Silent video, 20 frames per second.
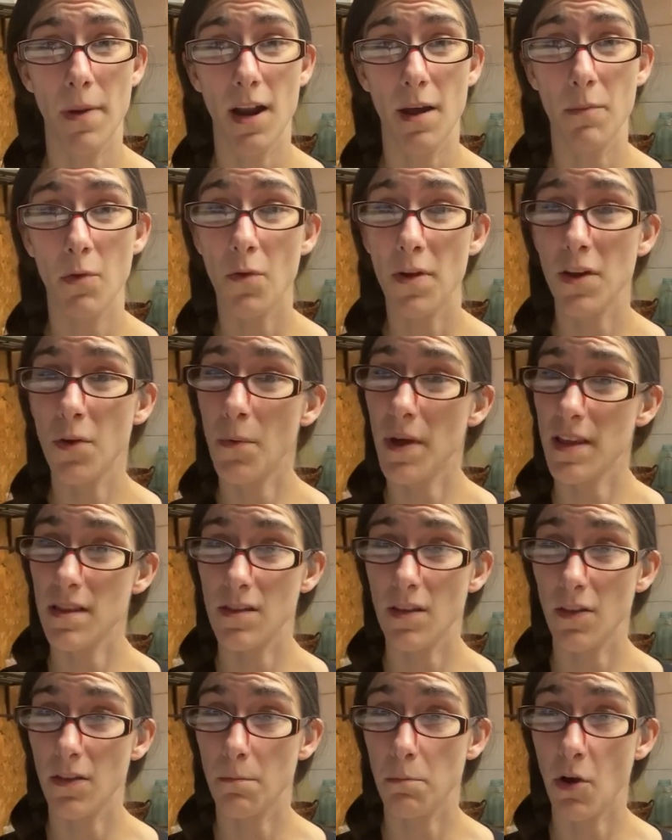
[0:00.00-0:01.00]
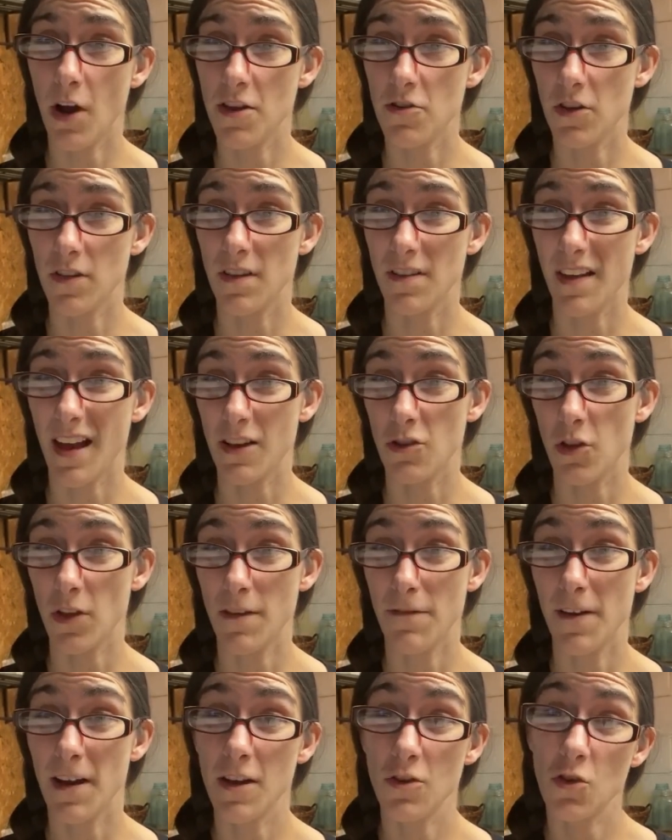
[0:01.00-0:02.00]
but I'm going to wait until the project is
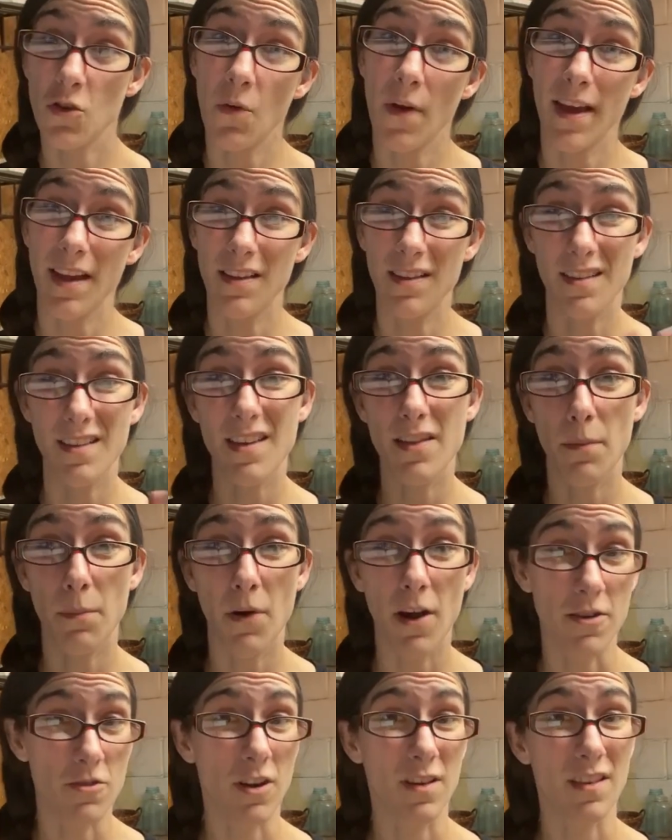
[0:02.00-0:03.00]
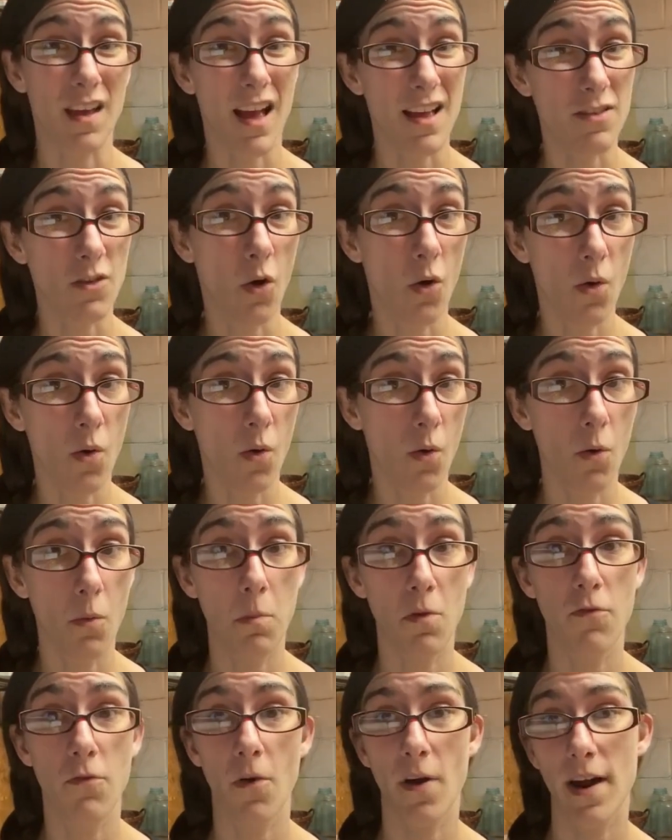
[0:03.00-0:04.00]
actually finished so I can see the project as a whole
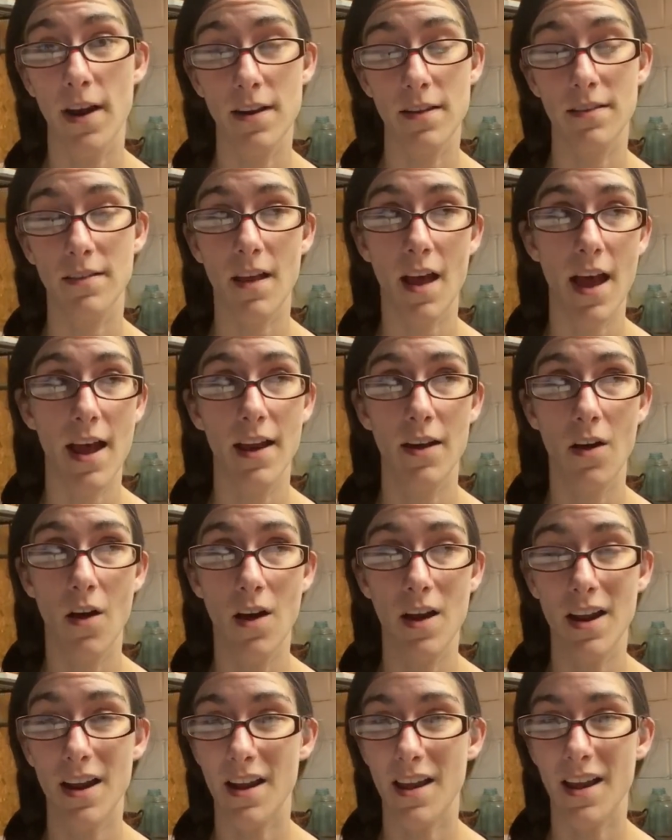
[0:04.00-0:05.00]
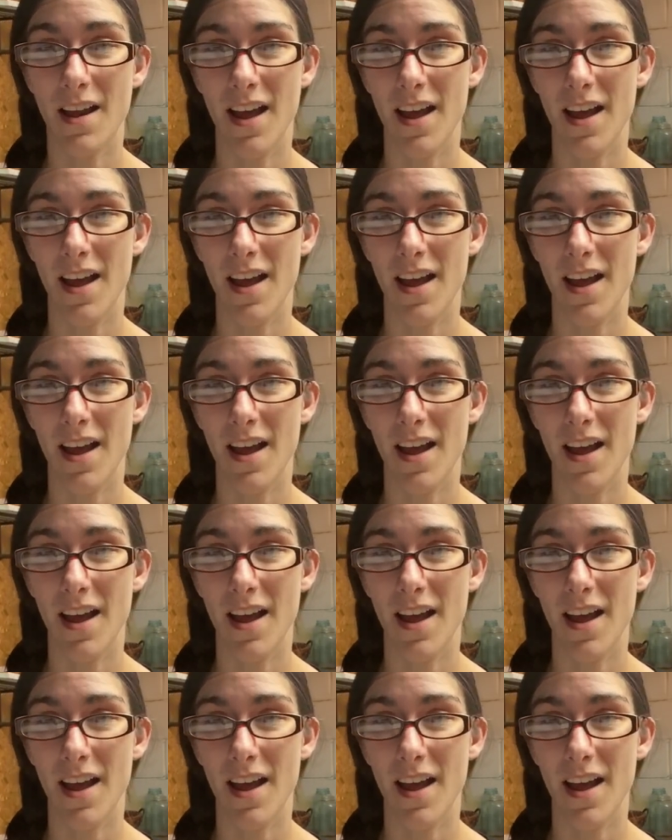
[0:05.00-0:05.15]
before I decide on any